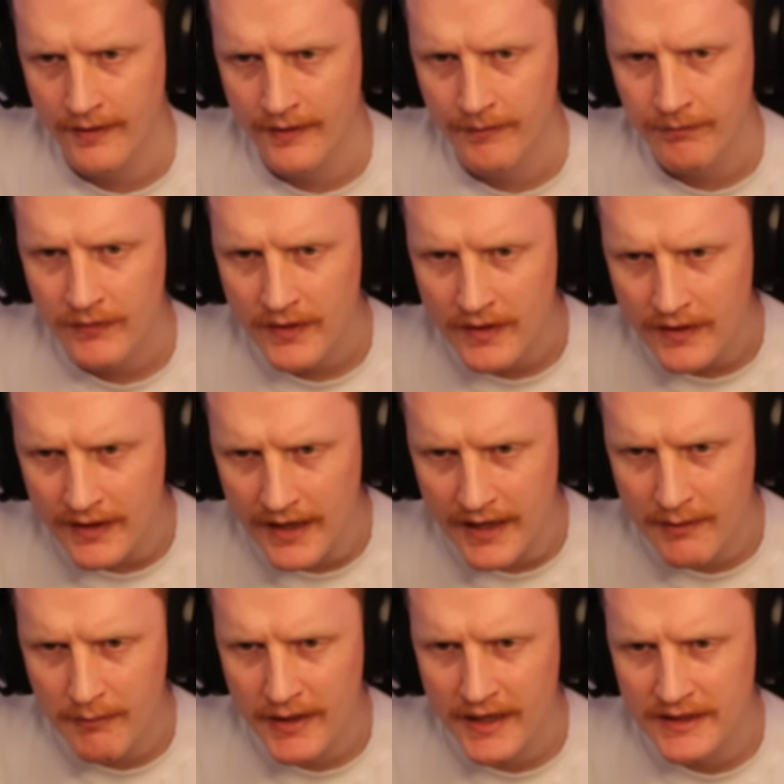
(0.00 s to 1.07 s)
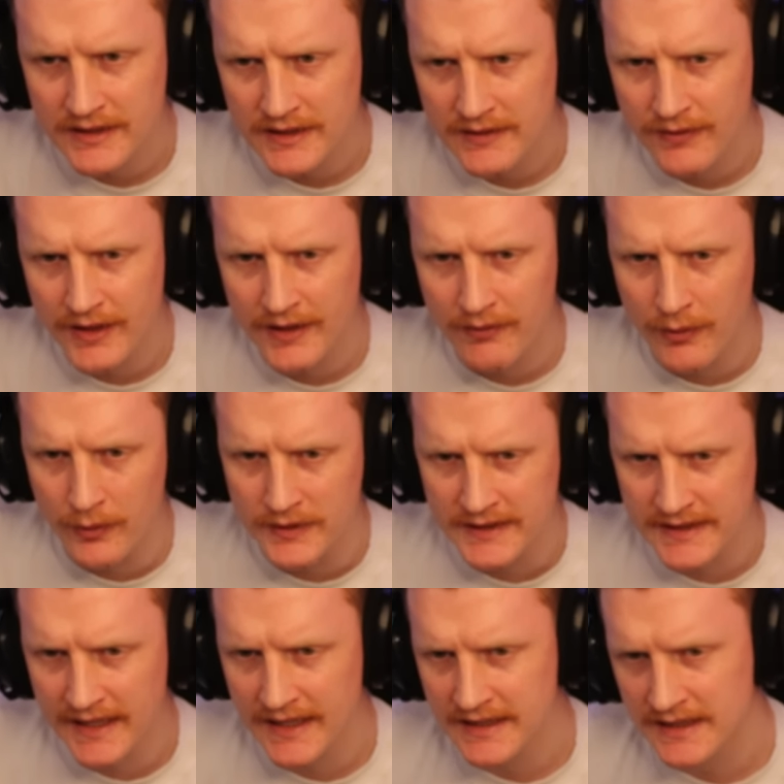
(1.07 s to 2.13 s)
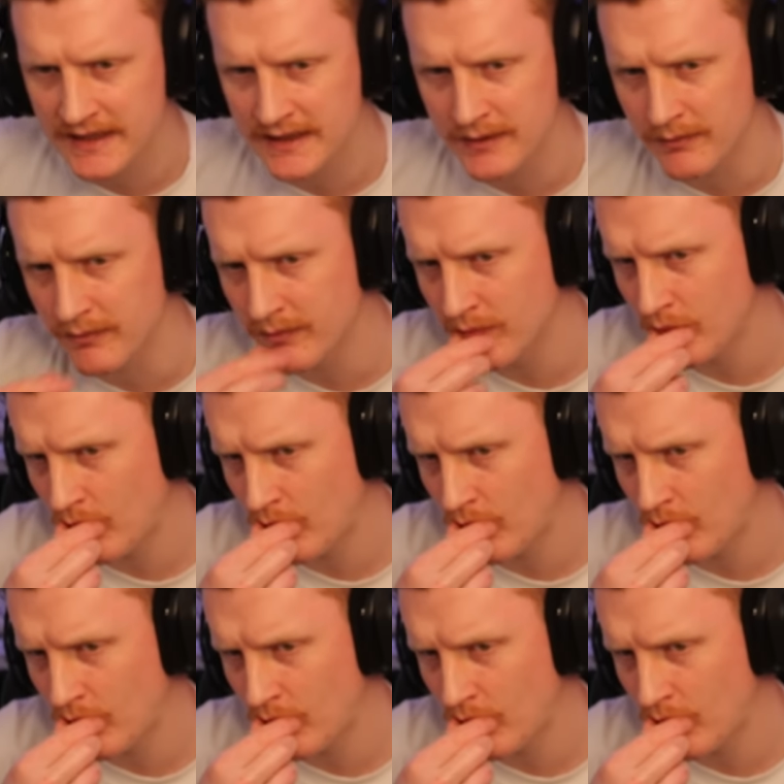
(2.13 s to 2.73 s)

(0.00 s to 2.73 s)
Evil. The Animators of Evil, Satanism.